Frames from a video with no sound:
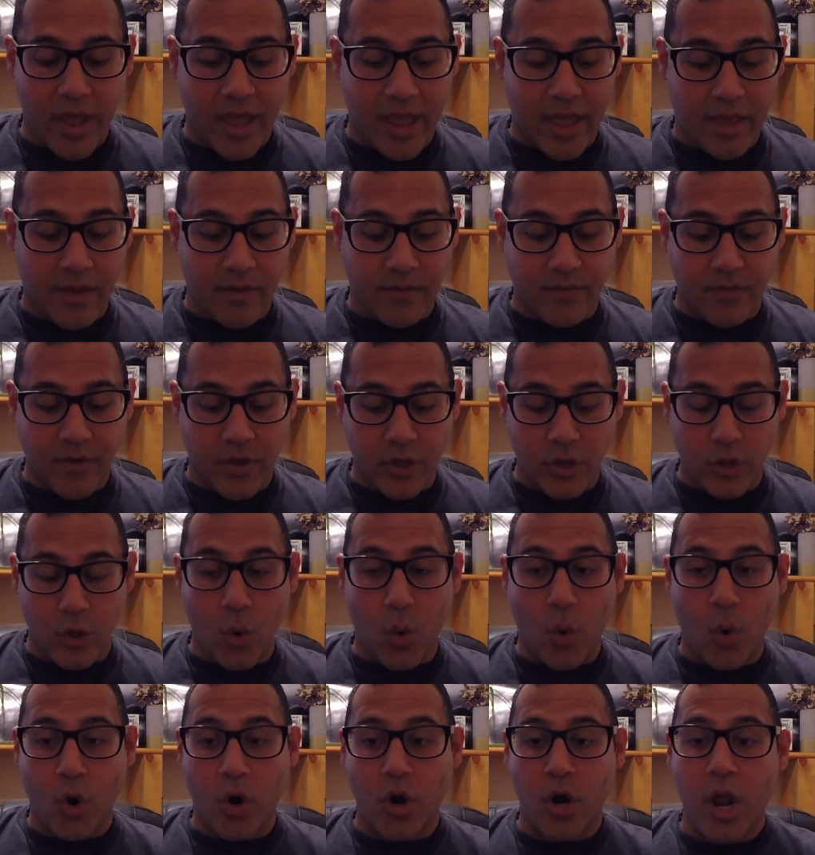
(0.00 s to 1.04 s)
if
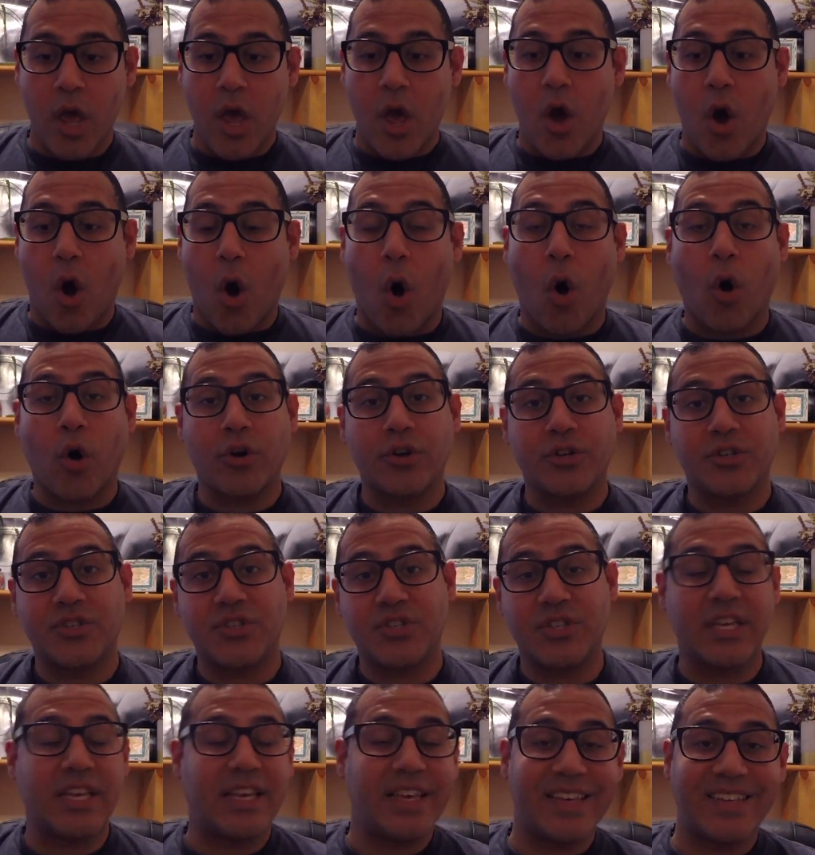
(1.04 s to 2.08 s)
your
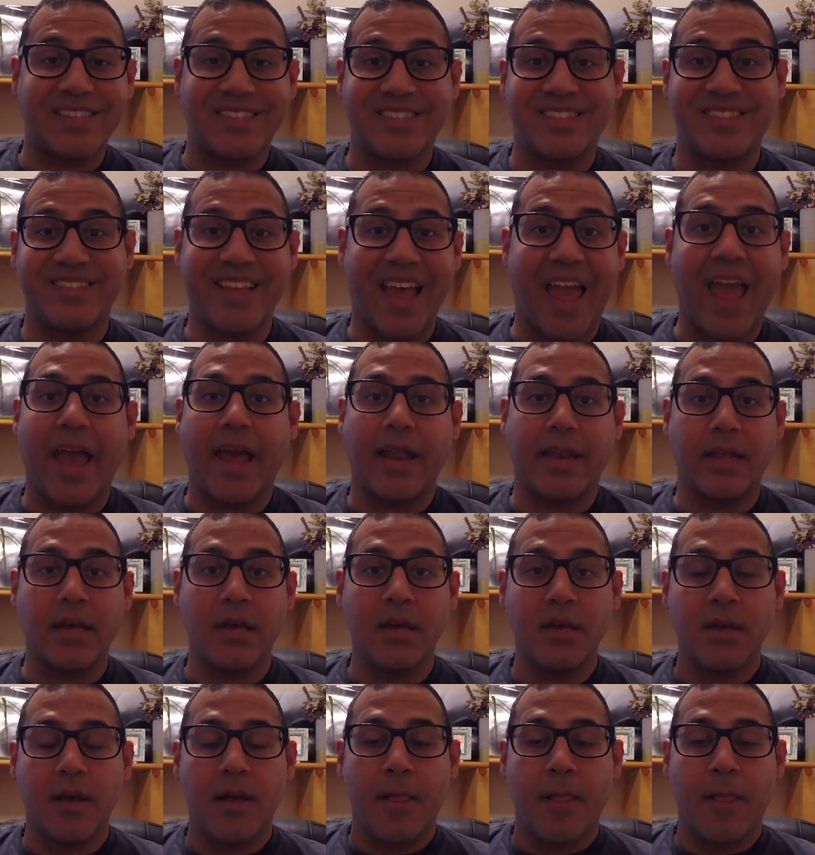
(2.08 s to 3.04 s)
RC is dead,